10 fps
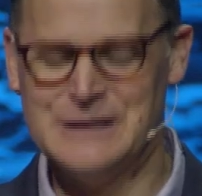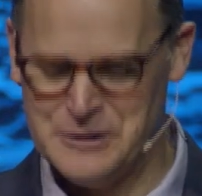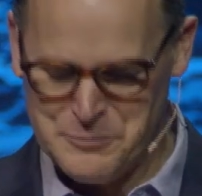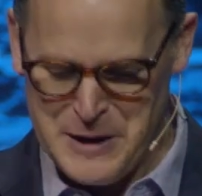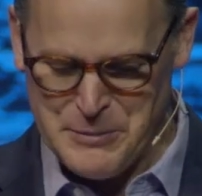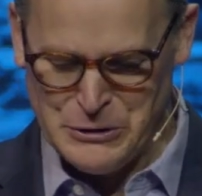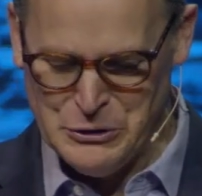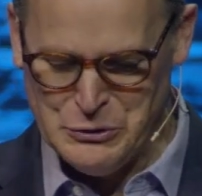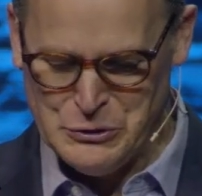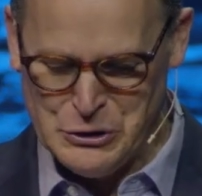People
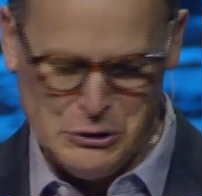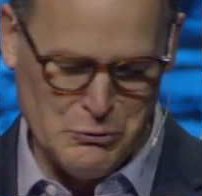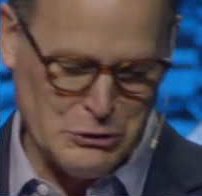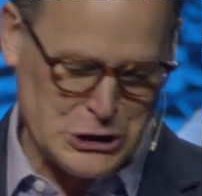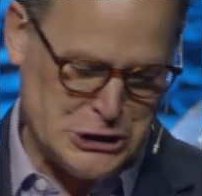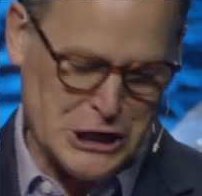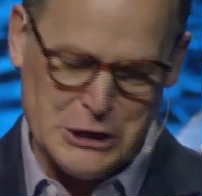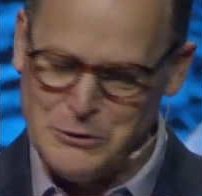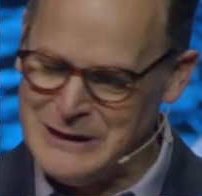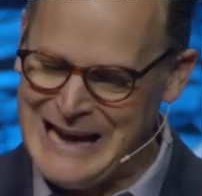who were
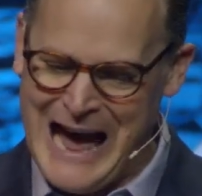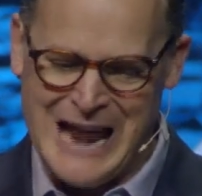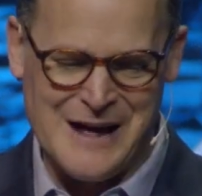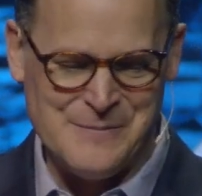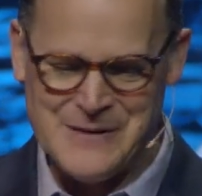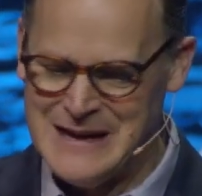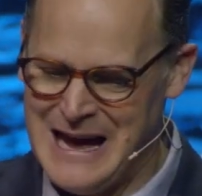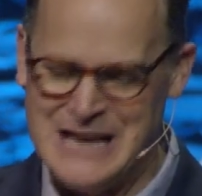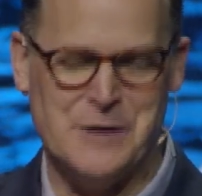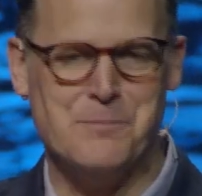generally had
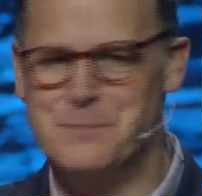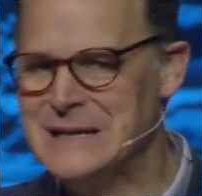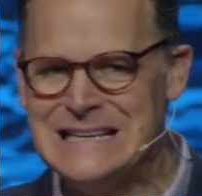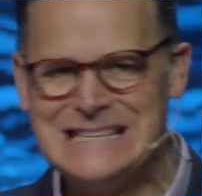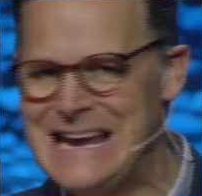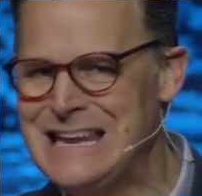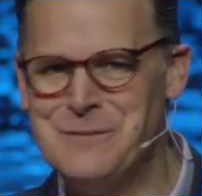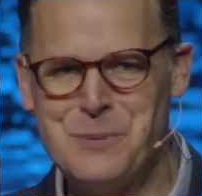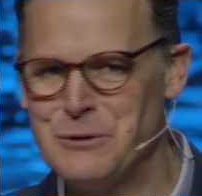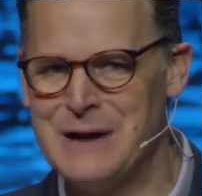debilitating
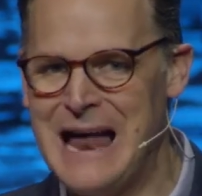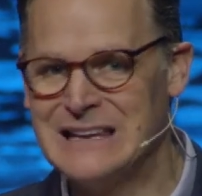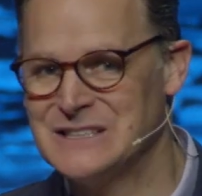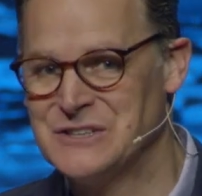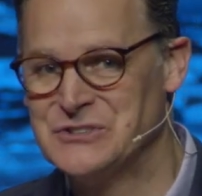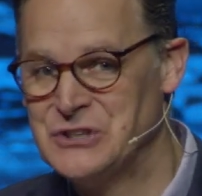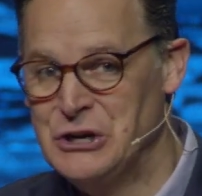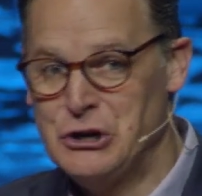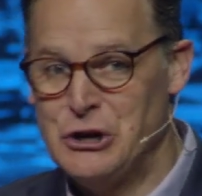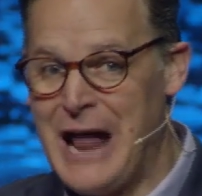paralysis
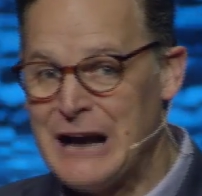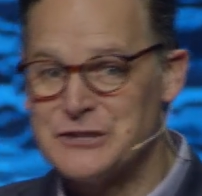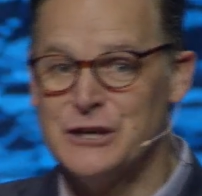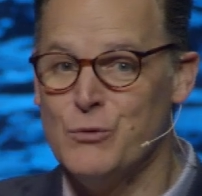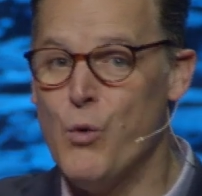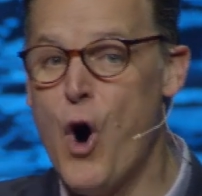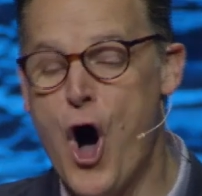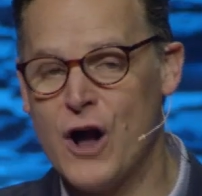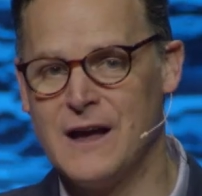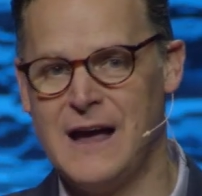could actually
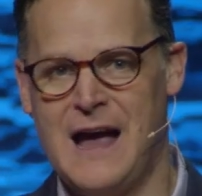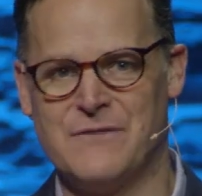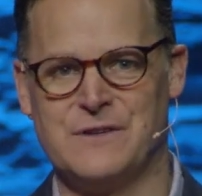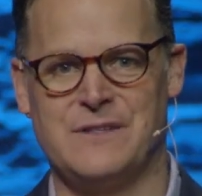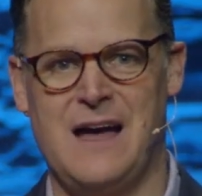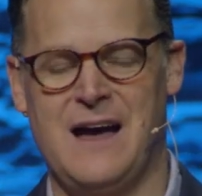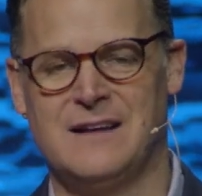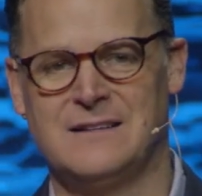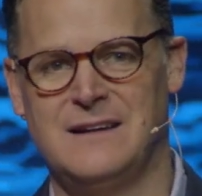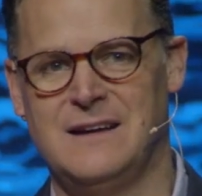walk after
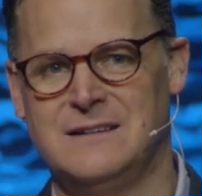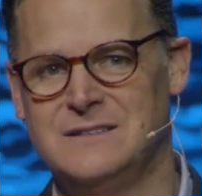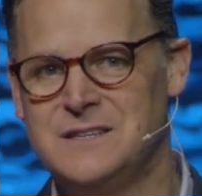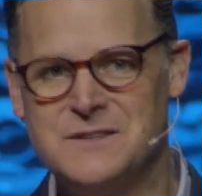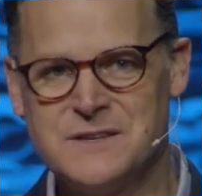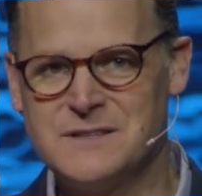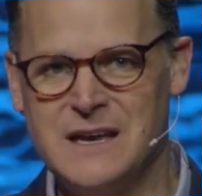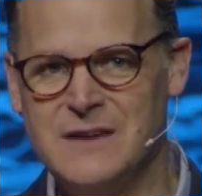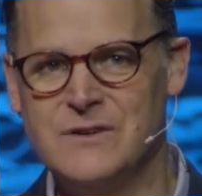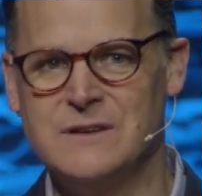that. And Jesus,
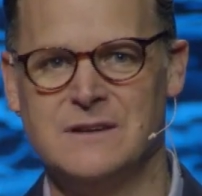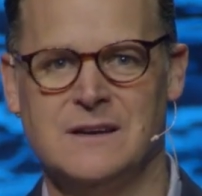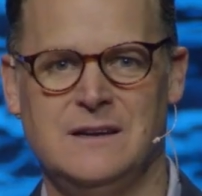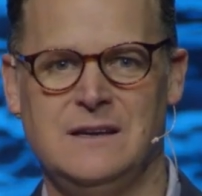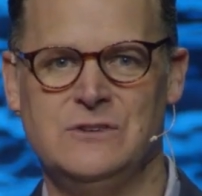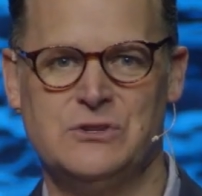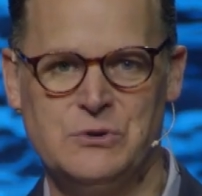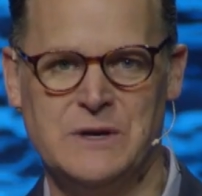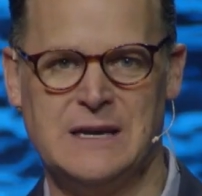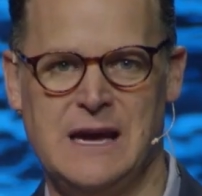even in
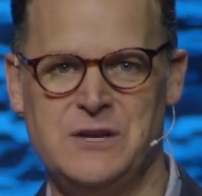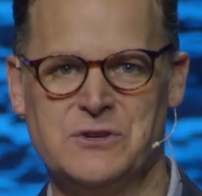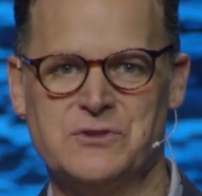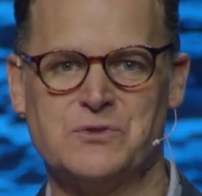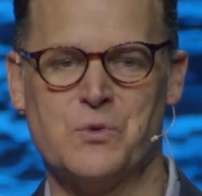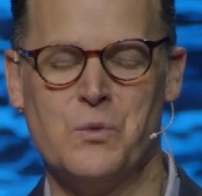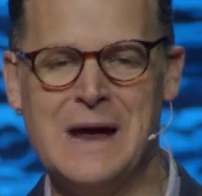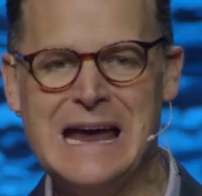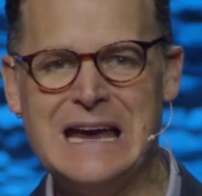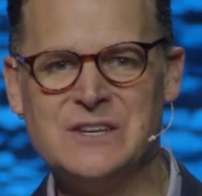2 occasions,
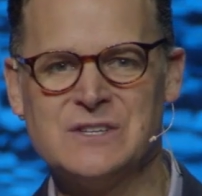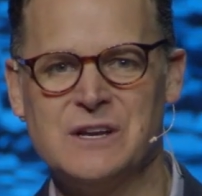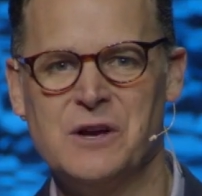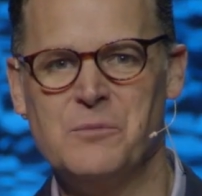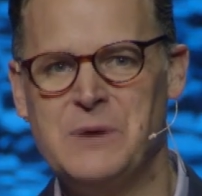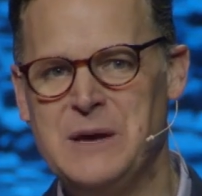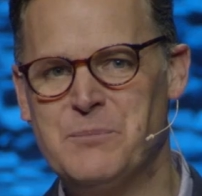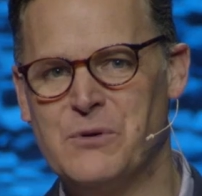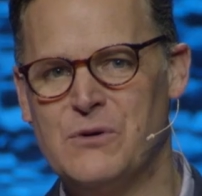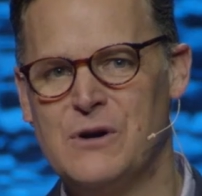raised
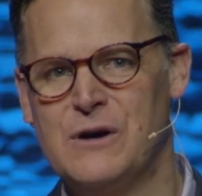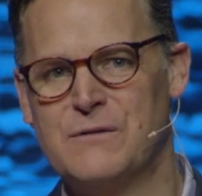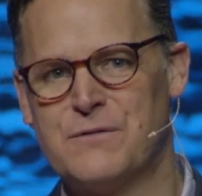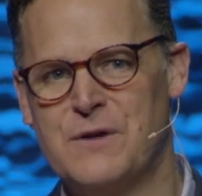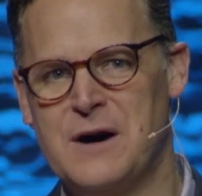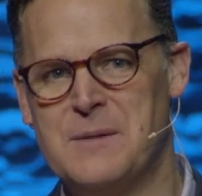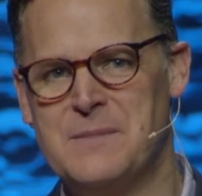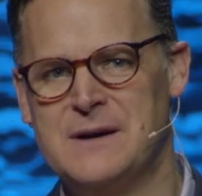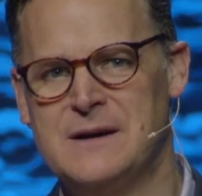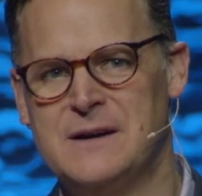people
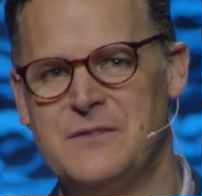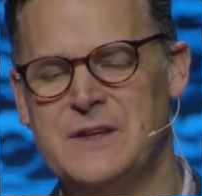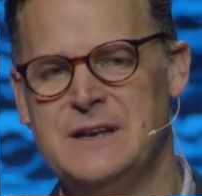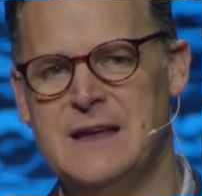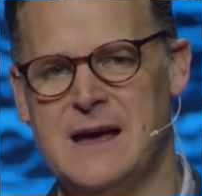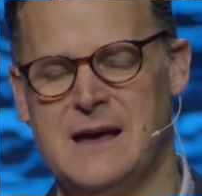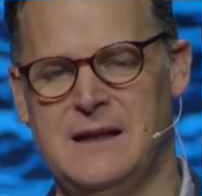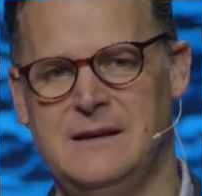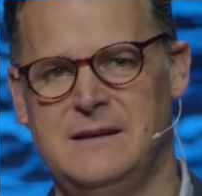from the dead.